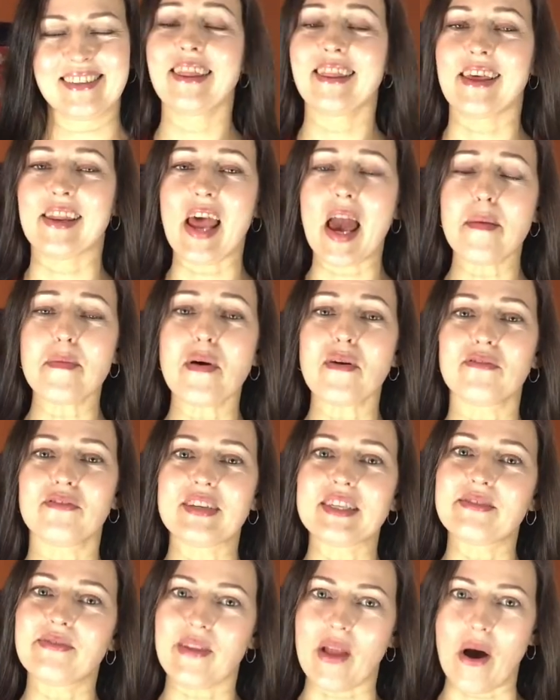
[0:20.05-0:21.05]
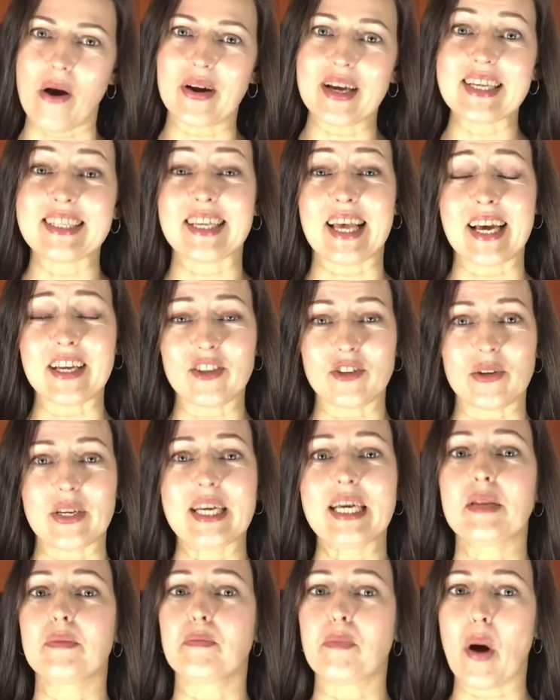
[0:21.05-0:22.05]
The name of this vlog is
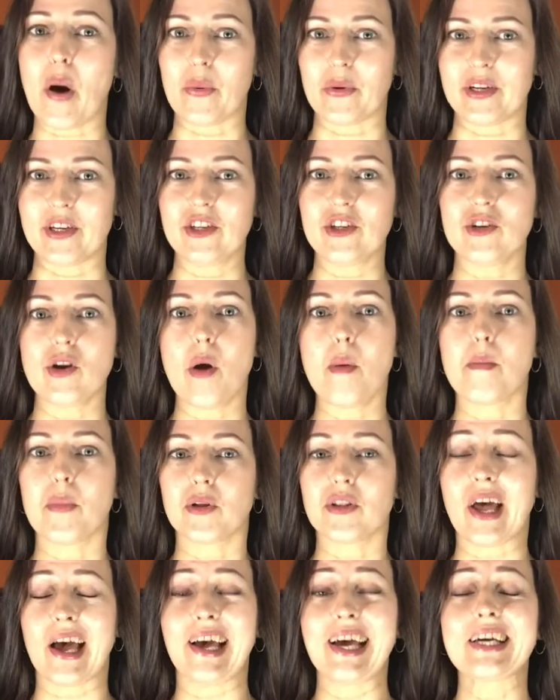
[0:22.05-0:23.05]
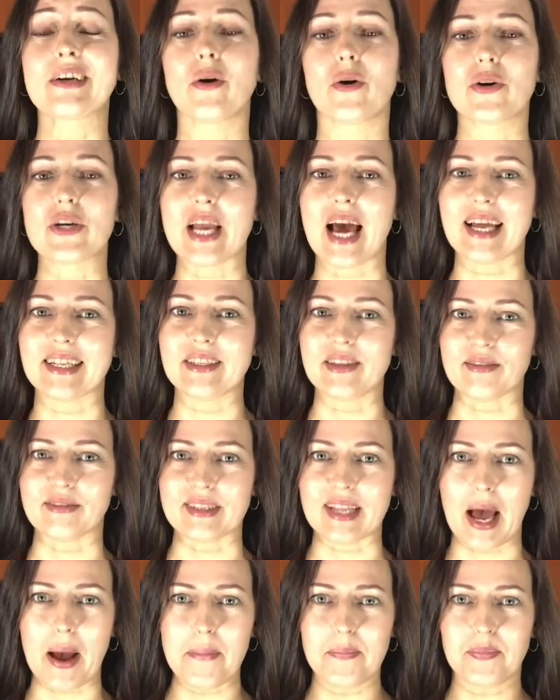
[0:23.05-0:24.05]
actually in Polish,
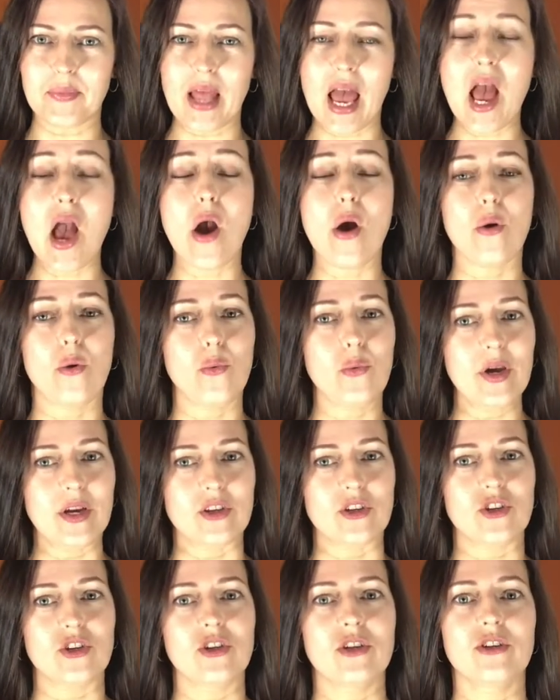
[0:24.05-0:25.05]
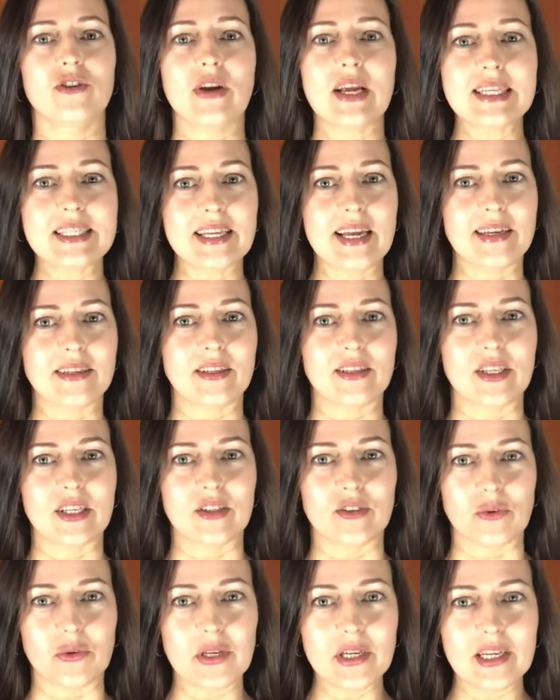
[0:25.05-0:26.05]
modaekokreatywna, which translated
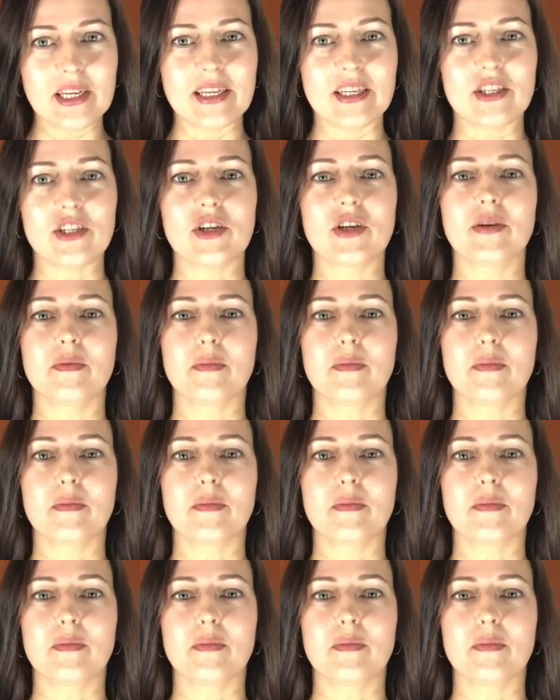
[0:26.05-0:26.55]
into English